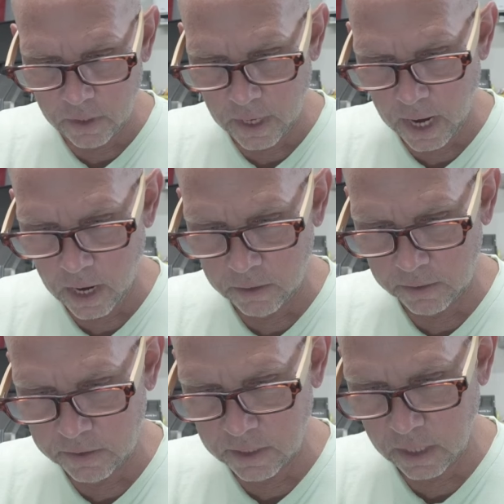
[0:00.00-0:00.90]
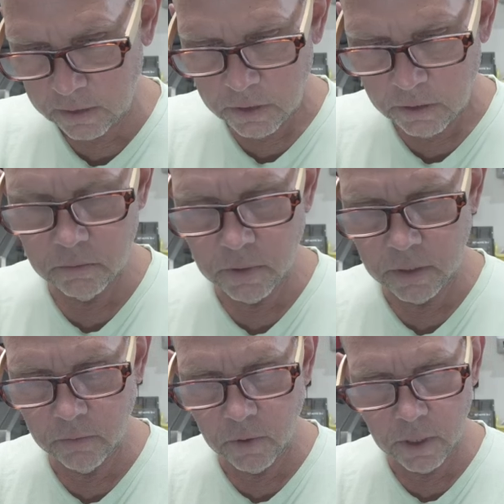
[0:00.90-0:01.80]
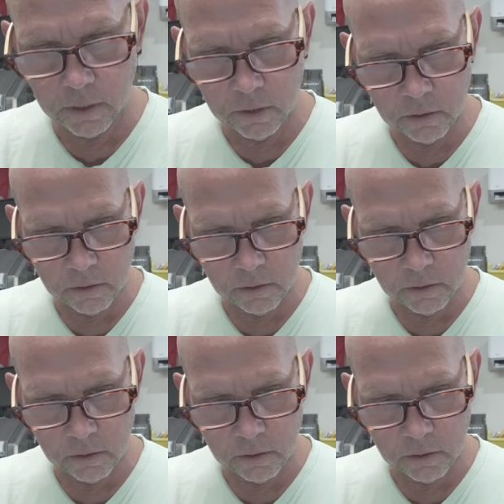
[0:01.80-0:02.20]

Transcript: out how to set to RAID 1.